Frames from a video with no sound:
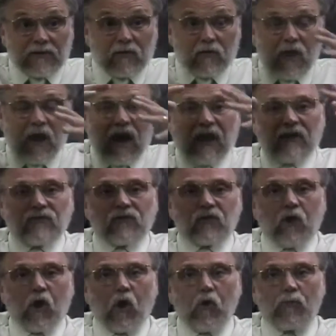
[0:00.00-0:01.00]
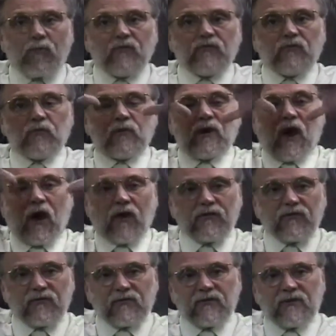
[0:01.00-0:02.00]
It's like her eyes are open to
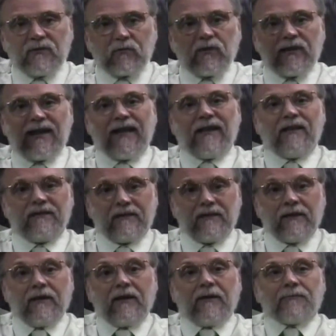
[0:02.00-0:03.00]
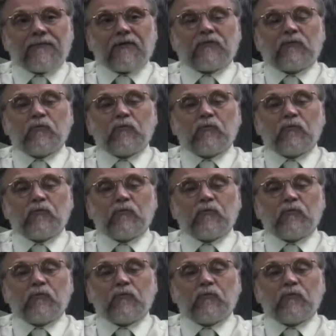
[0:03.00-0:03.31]
an unseen reality